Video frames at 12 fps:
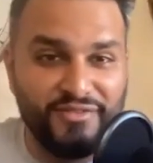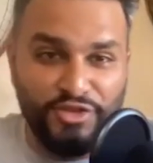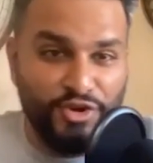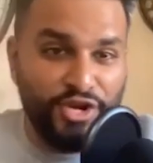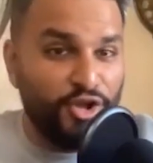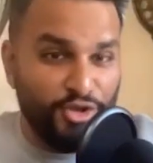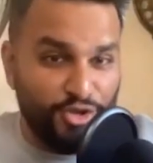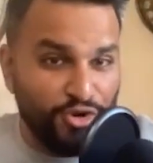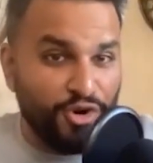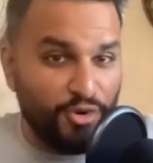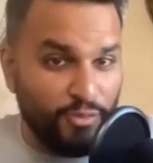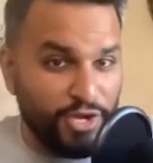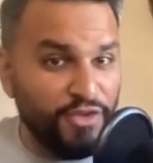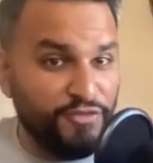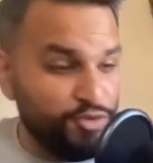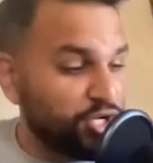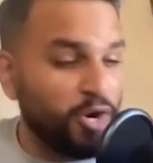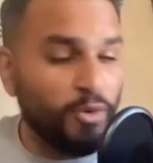You can go, if
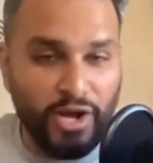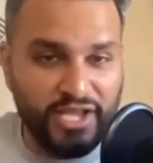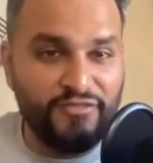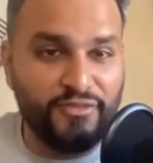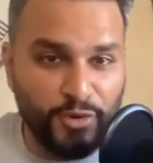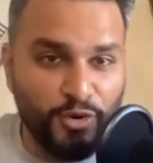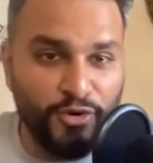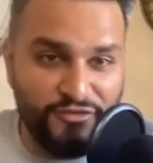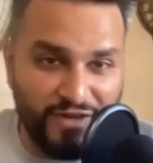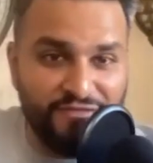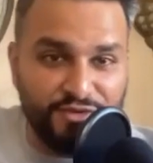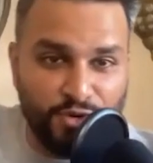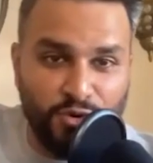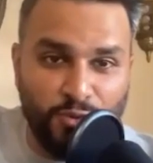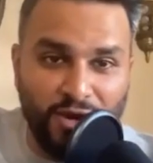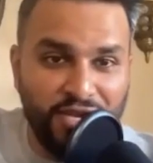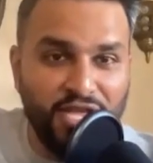you start walking from court 5 to court 1,